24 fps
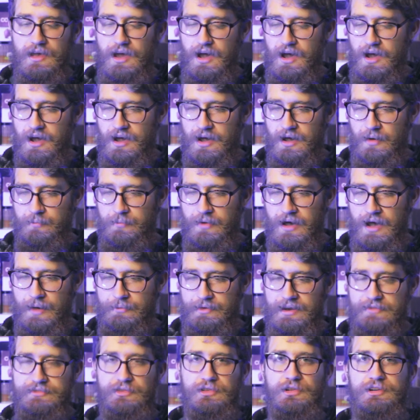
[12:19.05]
I'm gonna
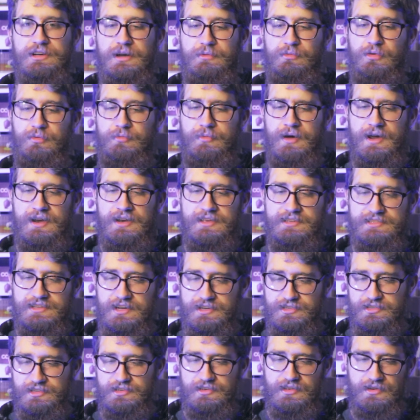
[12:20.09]
have to look up what mine is
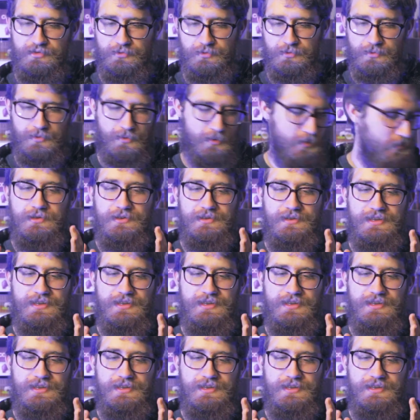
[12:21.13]
actually, I don't remember.